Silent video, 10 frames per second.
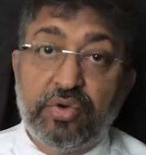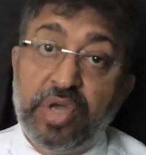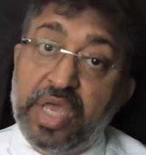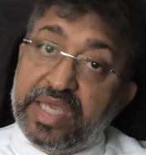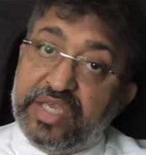
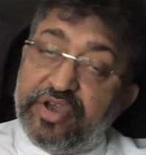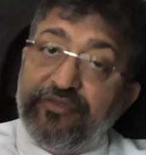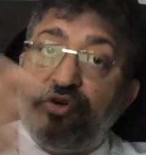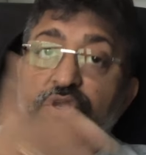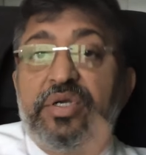So
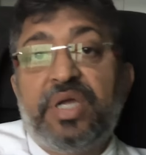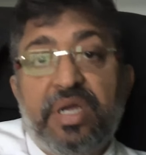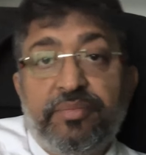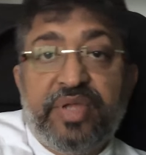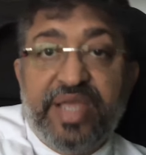you have got
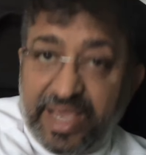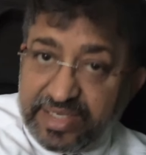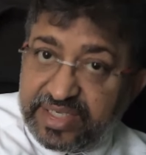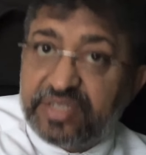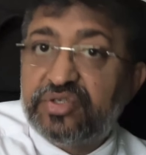
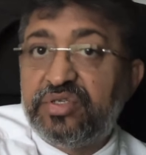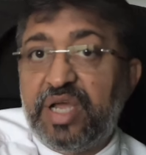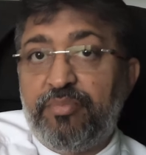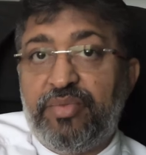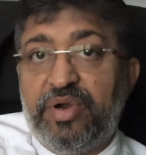excess
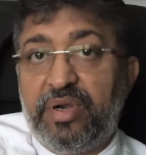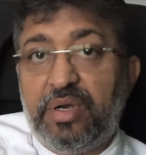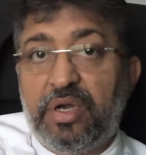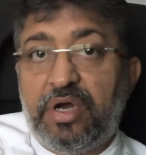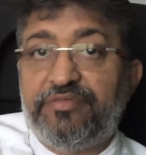
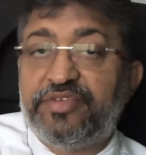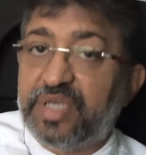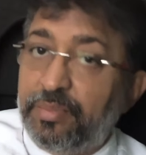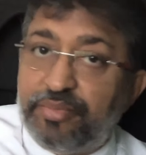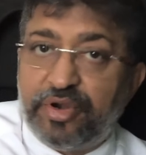number of
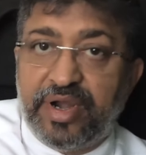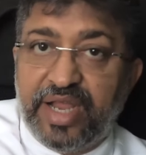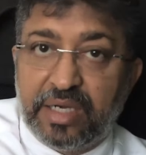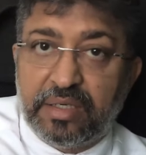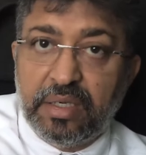some
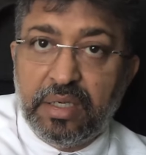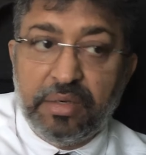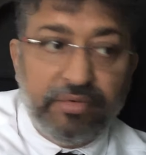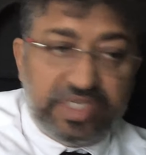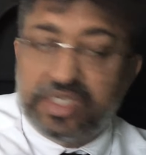product
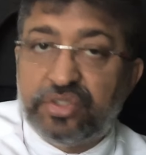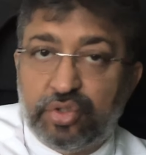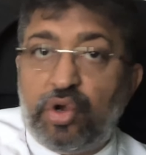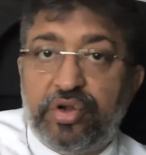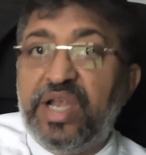which
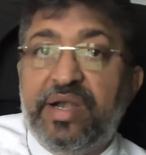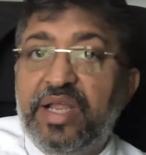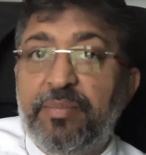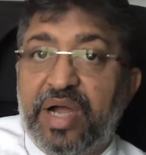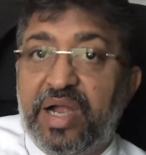is not
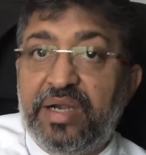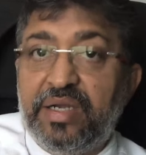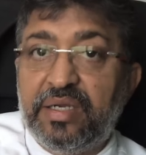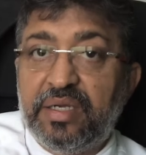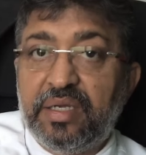in
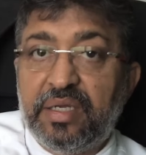demand,